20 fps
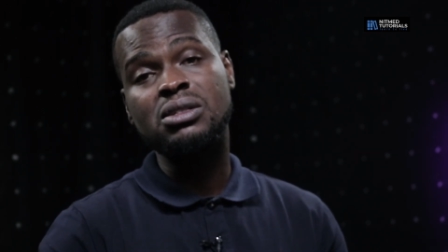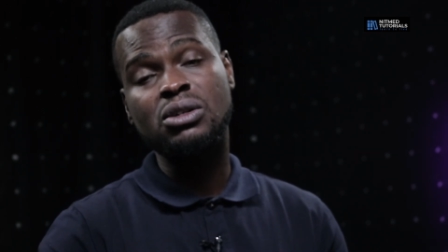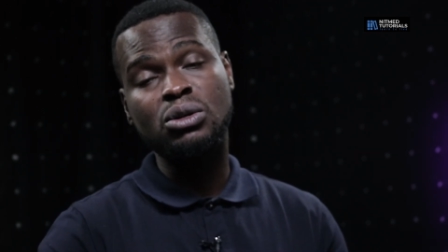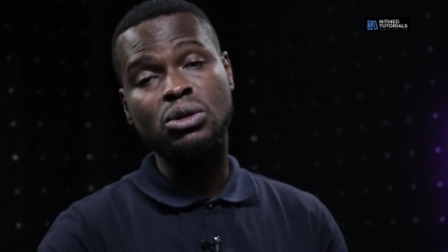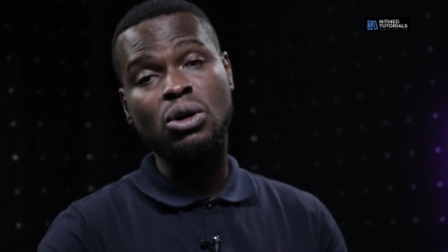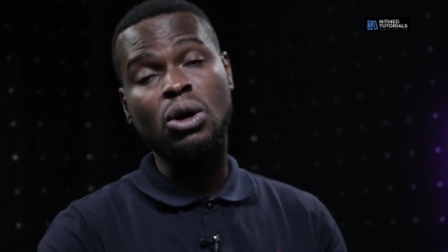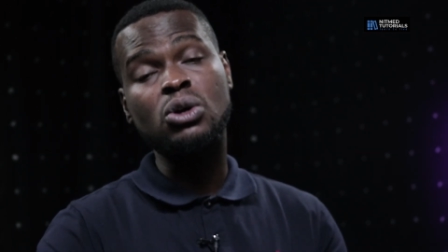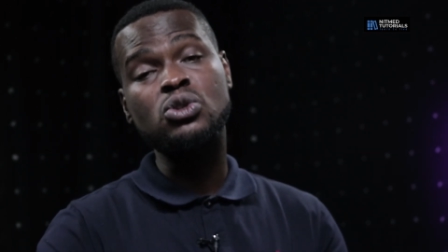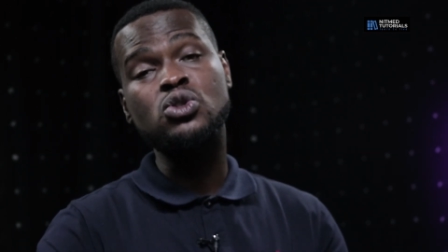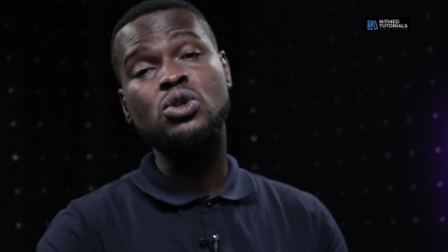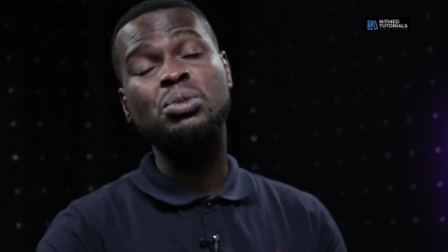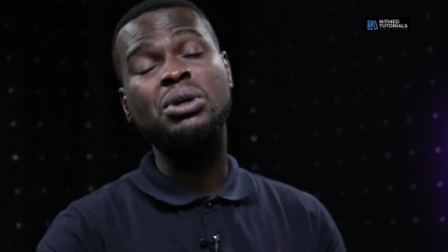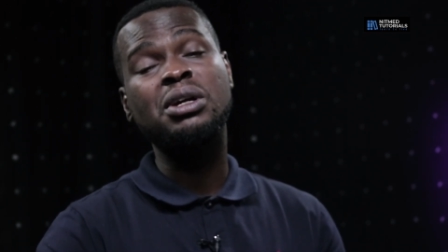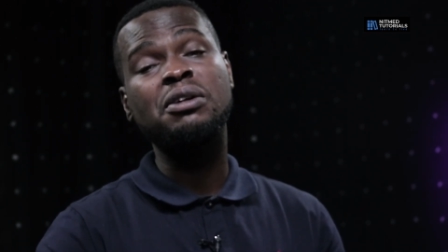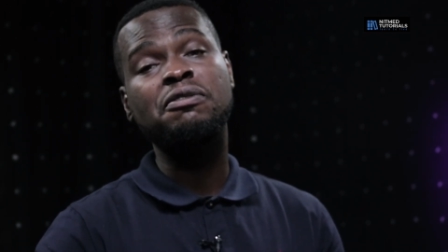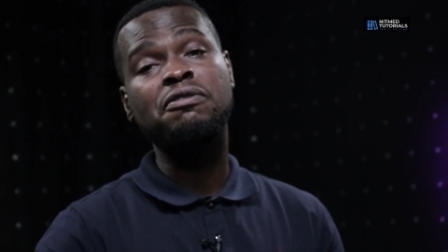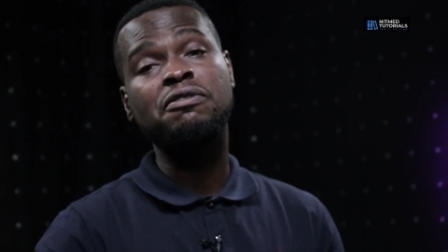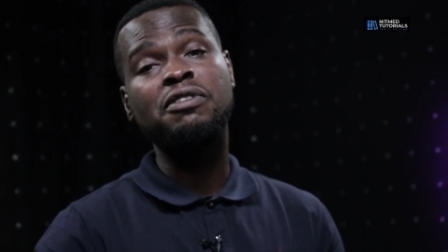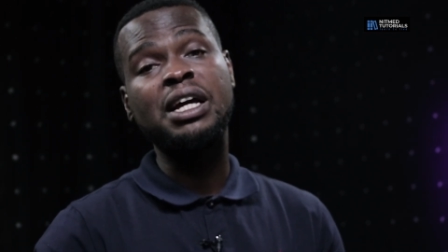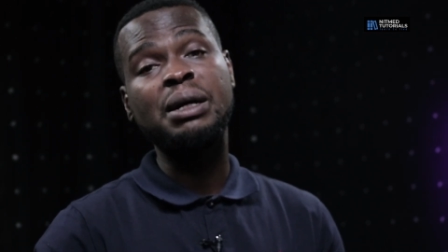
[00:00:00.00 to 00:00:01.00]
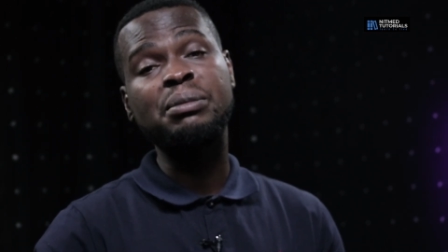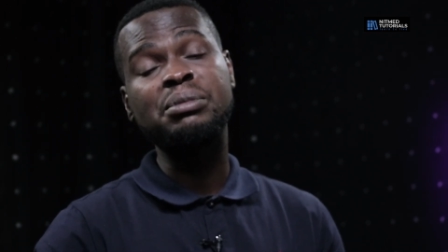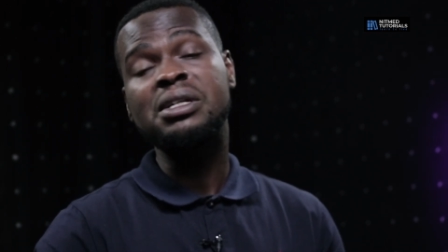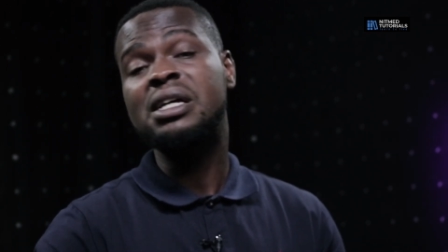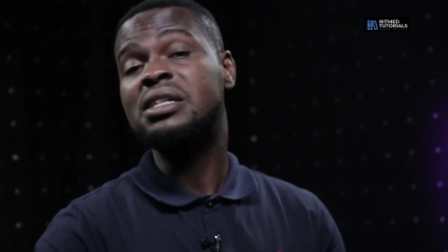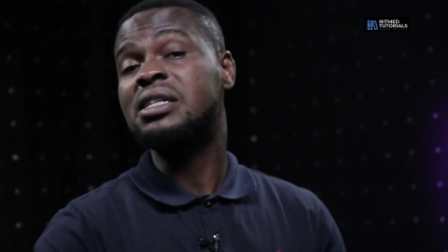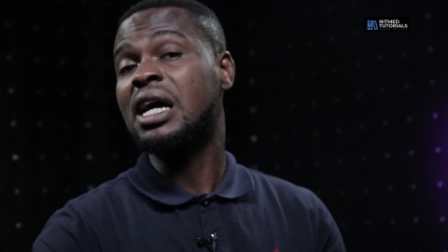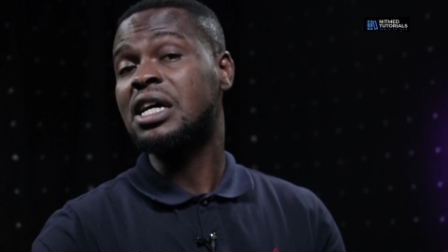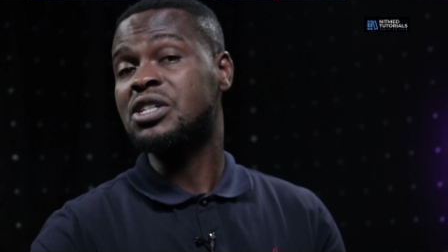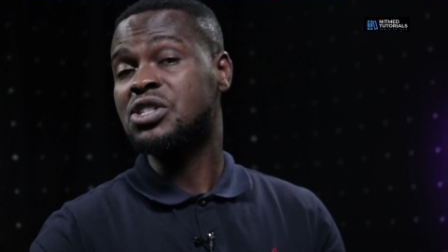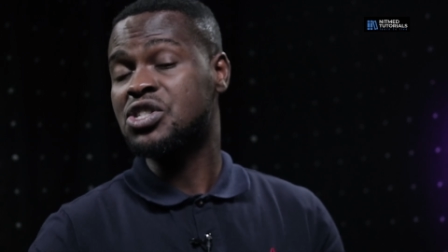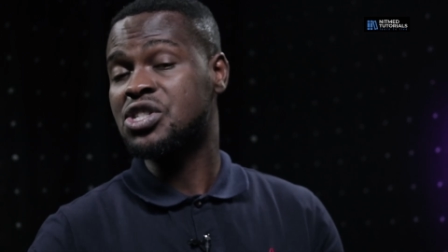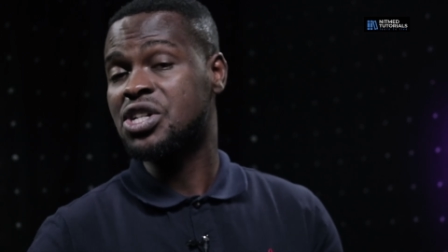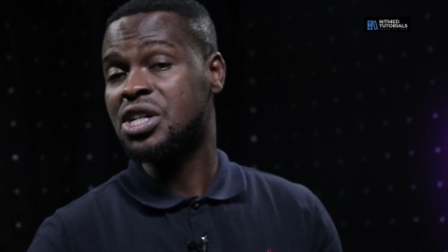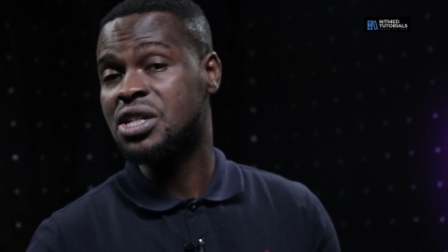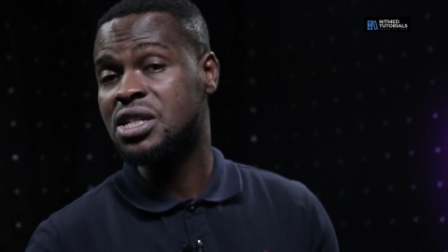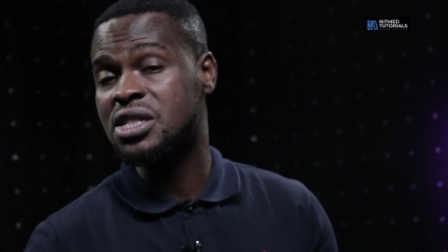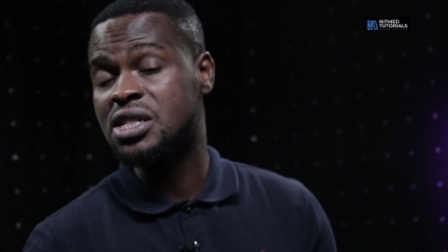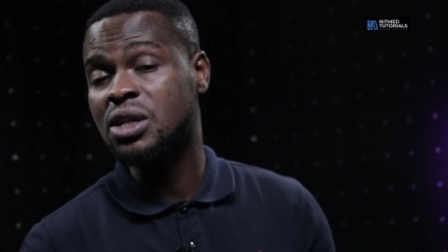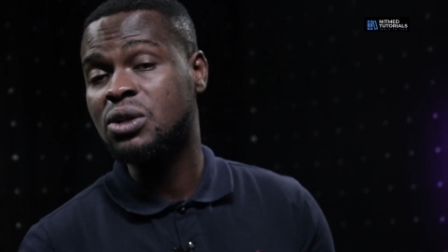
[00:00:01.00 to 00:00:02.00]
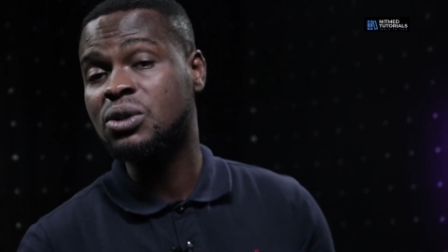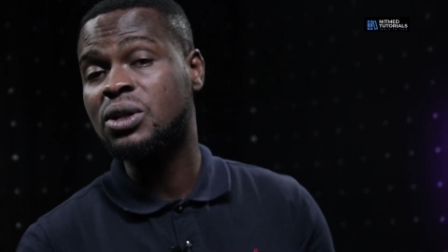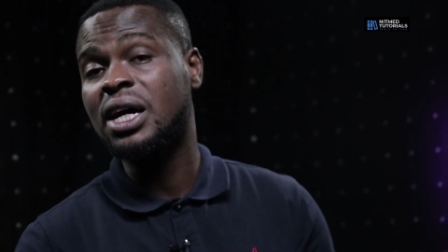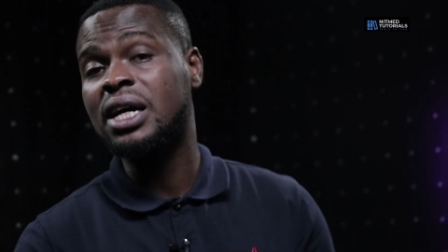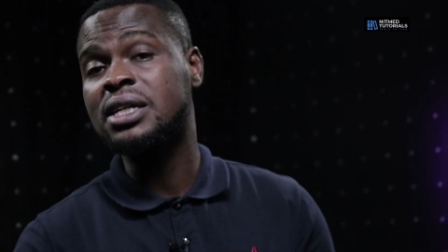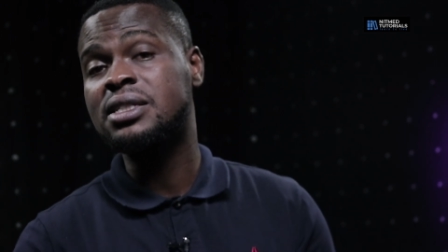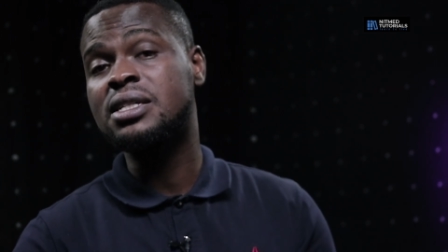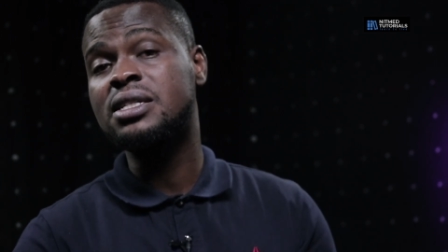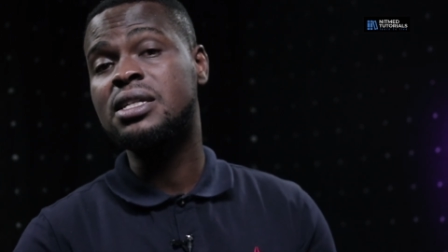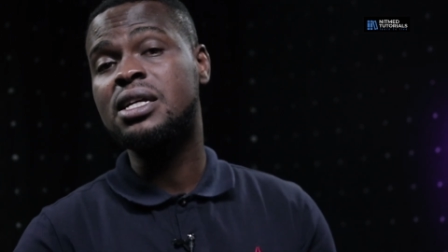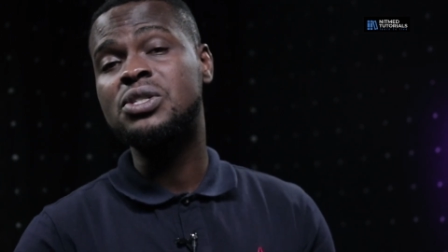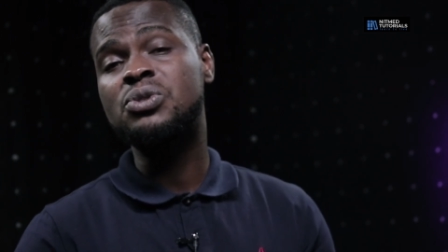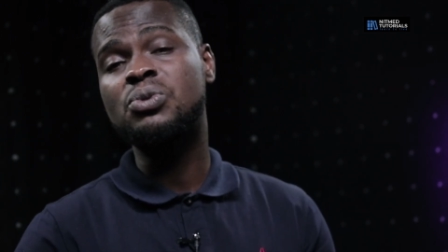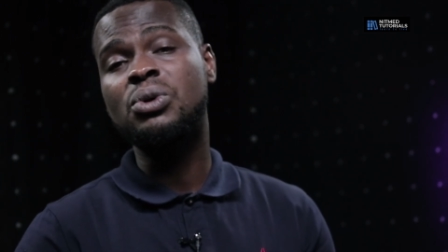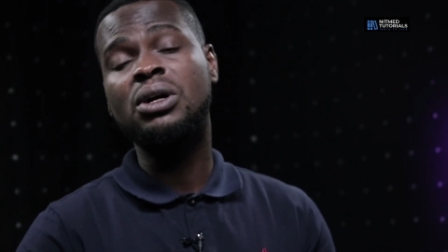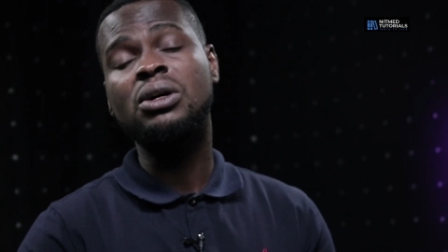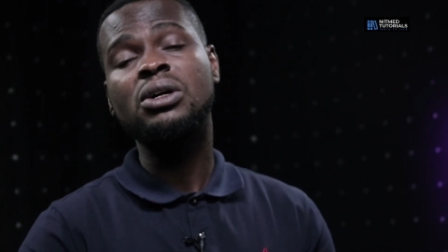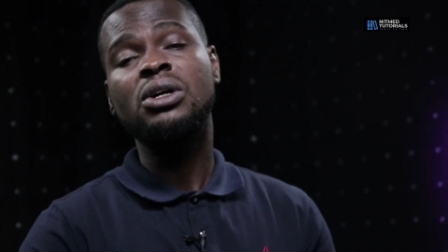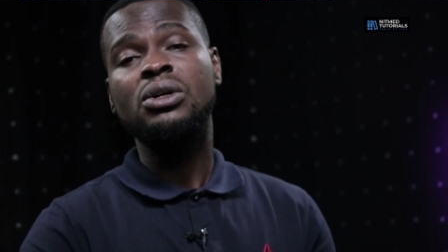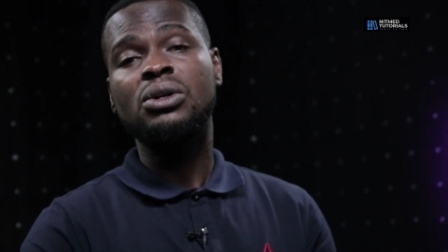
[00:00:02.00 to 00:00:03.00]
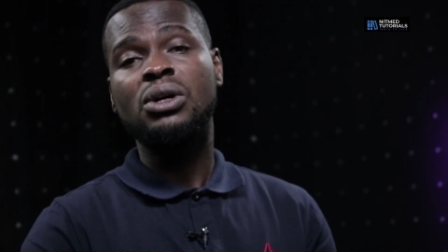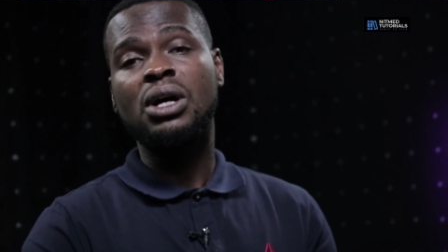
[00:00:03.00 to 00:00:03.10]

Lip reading: could also be inflamed, associated cellulitis as well,